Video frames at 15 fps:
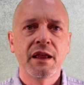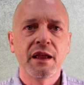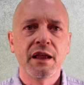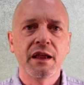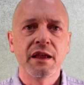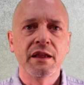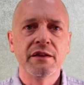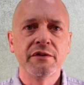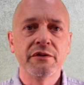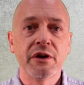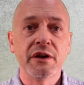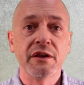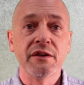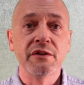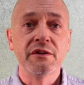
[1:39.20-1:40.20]
and
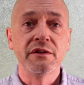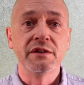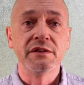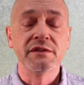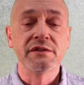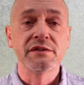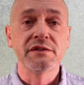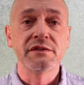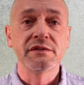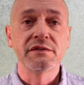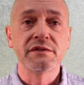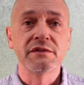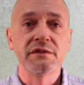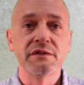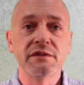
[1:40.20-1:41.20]

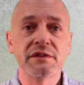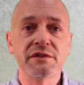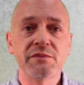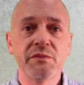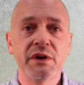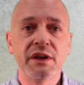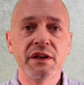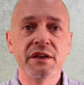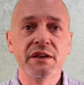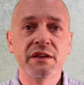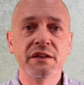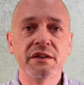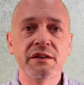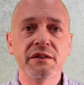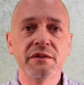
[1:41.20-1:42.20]
this
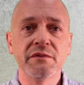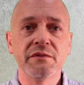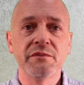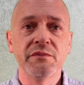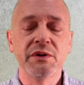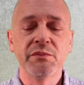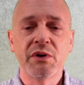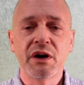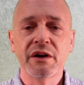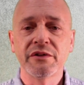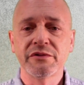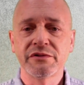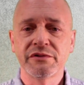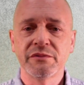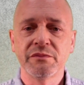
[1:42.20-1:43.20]
may be
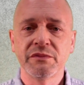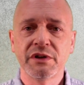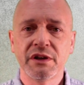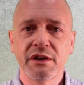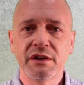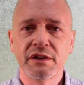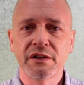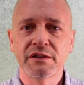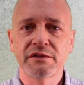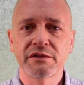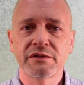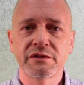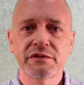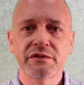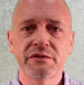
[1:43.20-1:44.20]
bothersome to
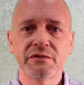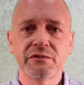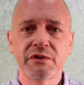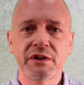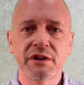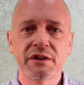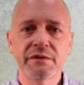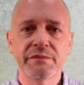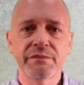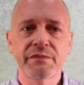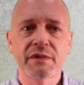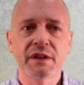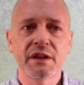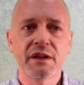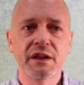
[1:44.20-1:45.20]
us, right?
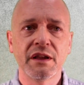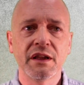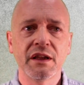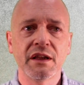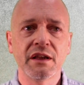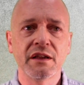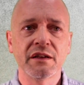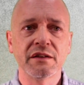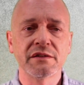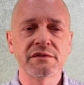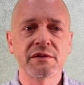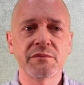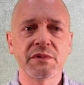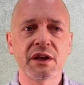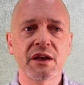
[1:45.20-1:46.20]
And
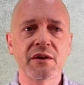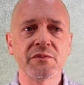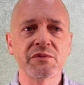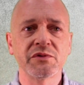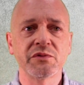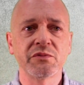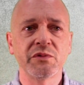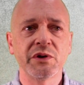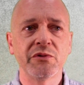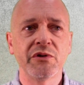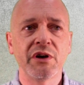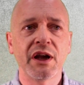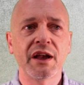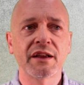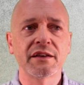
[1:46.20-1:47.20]
sometimes we
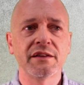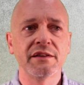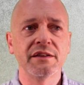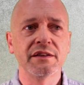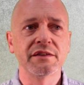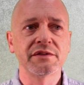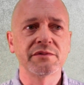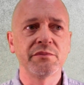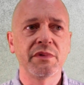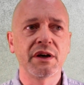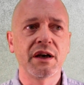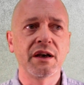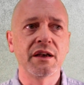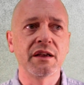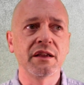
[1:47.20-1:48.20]
react to this
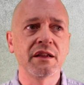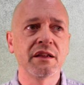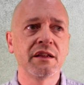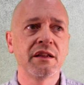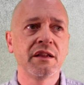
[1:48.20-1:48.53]
by